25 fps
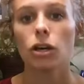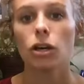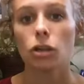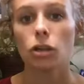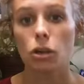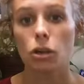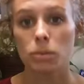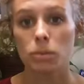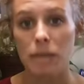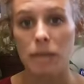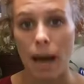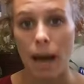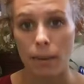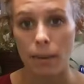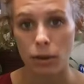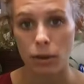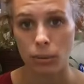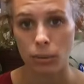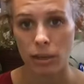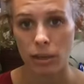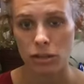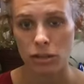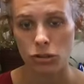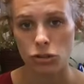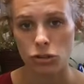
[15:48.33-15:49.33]
your abdominal
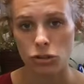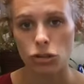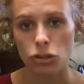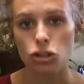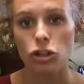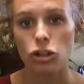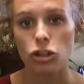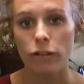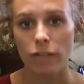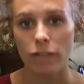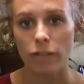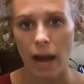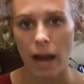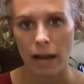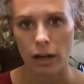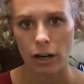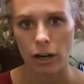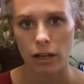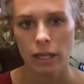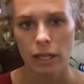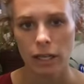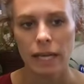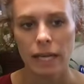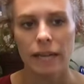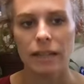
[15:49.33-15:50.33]
muscles should
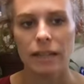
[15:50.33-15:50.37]
fire.